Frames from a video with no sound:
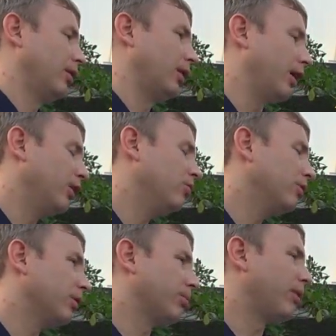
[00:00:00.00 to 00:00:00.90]
Are you
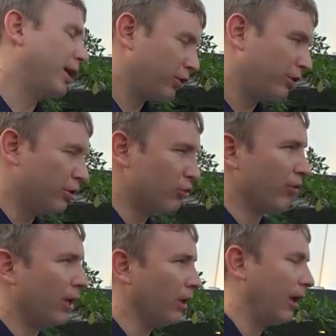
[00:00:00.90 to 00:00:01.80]
under pressure to
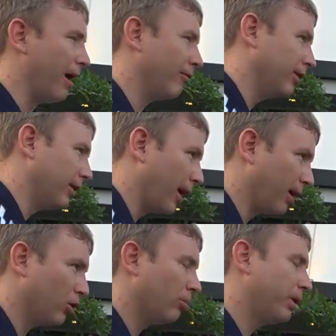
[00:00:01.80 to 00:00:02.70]
drink every
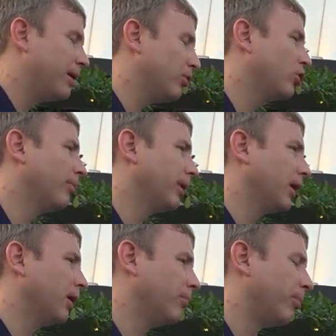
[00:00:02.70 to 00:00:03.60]
day? People coming
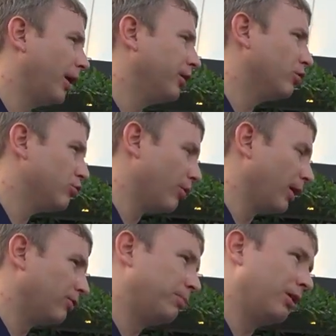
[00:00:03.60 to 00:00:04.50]
in and buying you
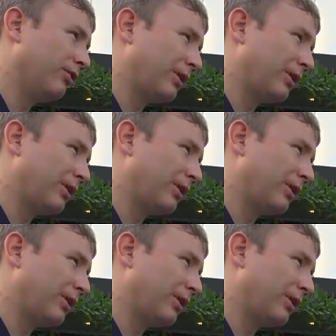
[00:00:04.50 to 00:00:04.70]
drinks, because